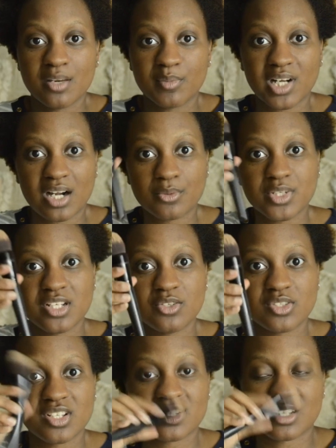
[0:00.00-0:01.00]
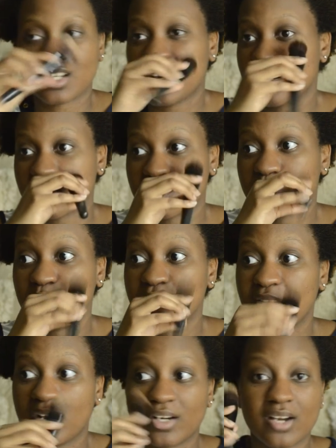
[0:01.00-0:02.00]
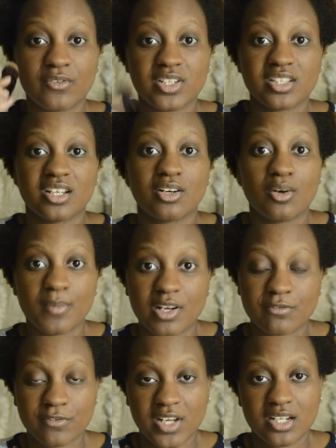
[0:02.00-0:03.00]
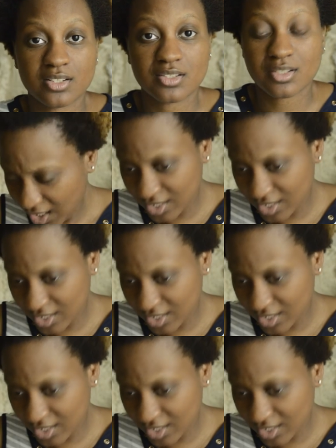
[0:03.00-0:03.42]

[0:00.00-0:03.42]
but I would use this to kind of smooth out everything on my face.